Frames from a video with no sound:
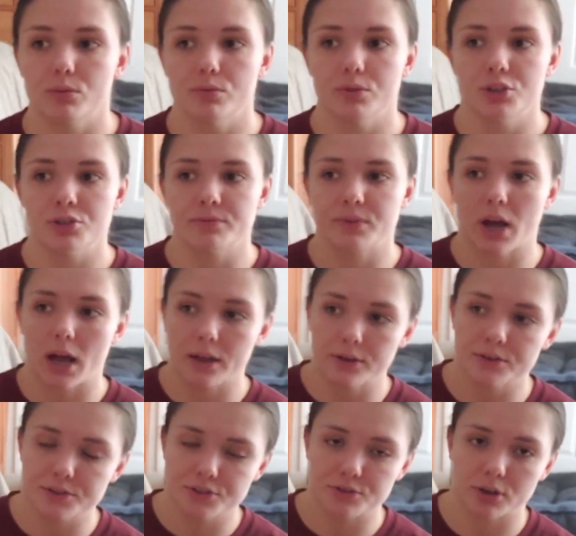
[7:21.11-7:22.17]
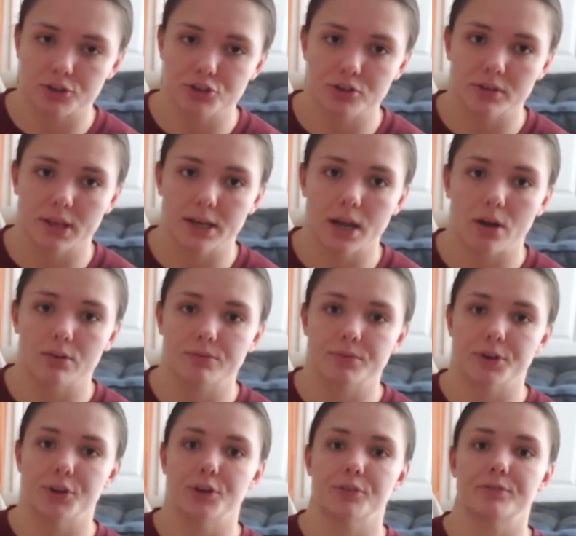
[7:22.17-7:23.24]
you've got your structure laid out
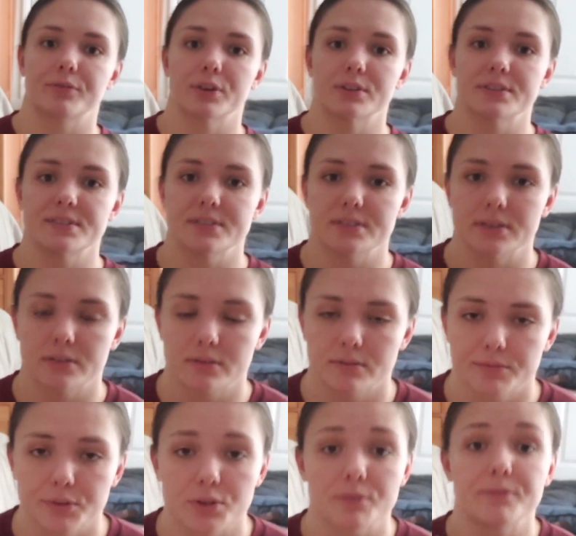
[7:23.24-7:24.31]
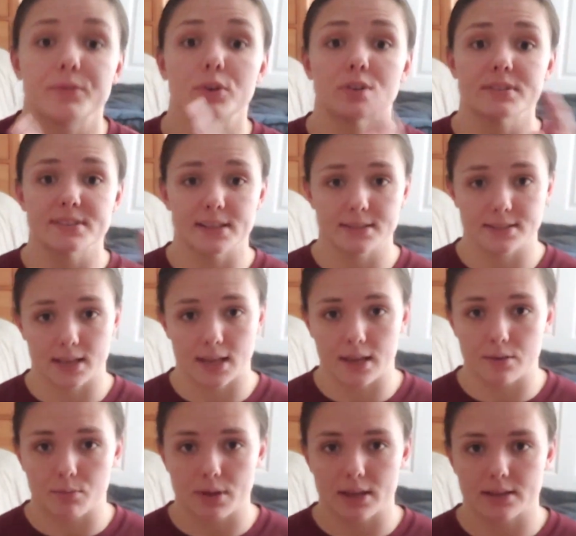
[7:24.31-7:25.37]
for the full 6 to
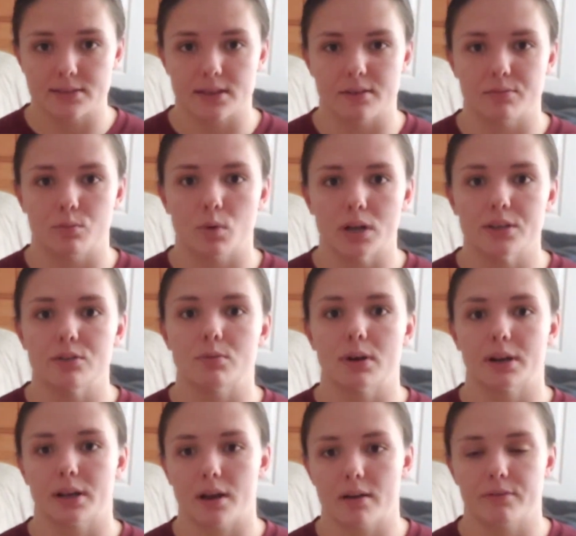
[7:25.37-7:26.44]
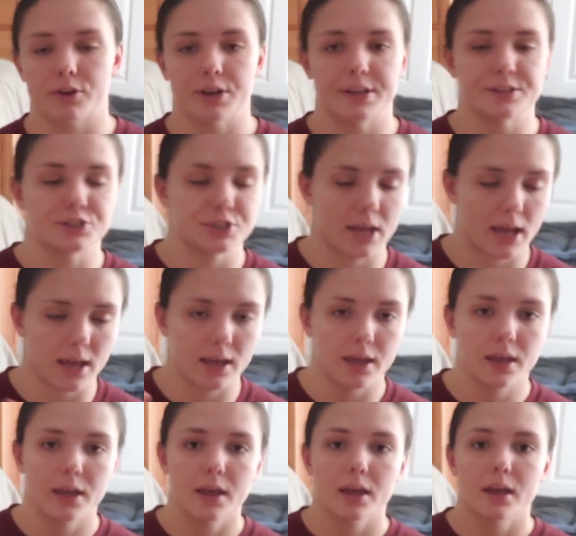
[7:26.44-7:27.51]
8 weeks of what you want to cover each day.
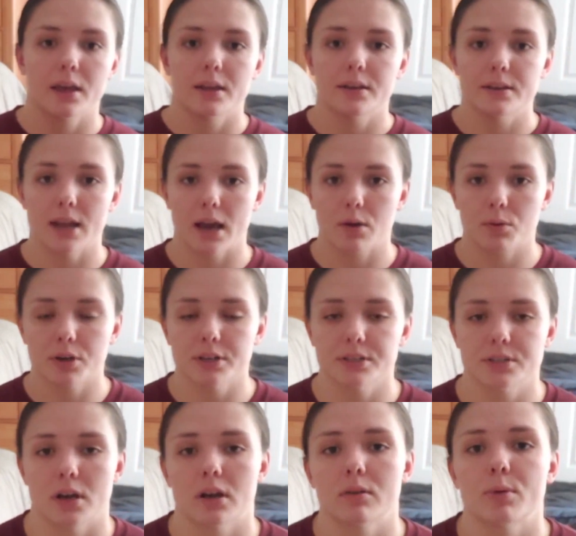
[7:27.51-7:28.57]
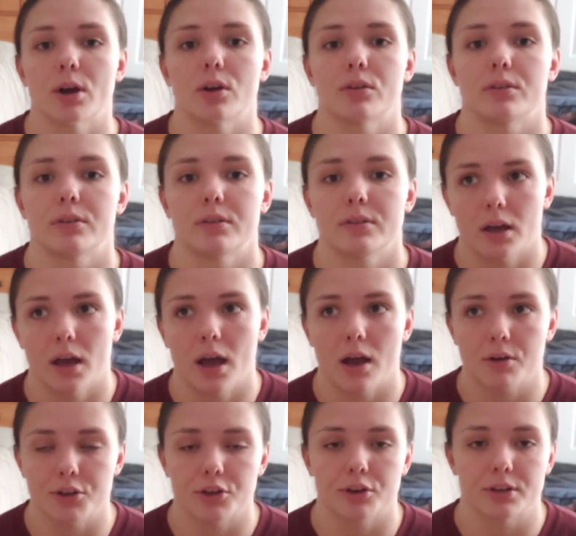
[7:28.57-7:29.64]
Now we're going to talk about
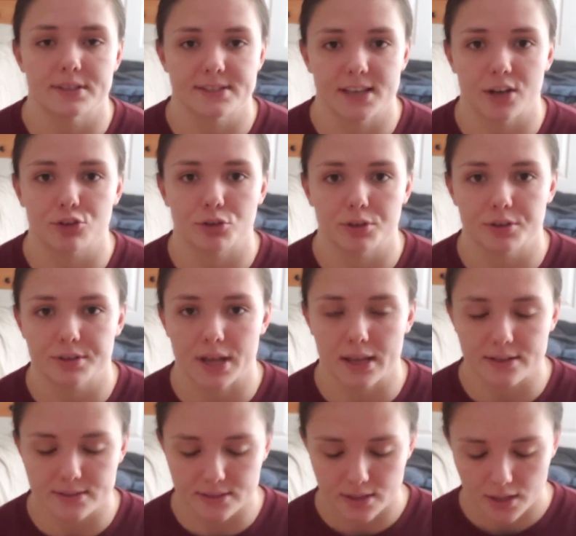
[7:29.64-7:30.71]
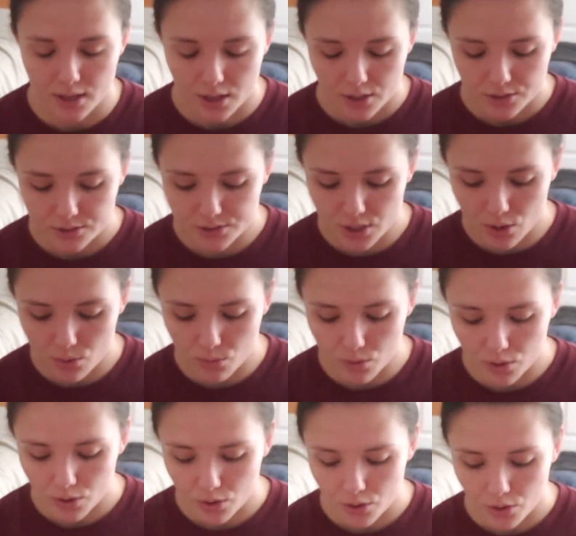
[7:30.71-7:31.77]
how you're going to schedule your days. So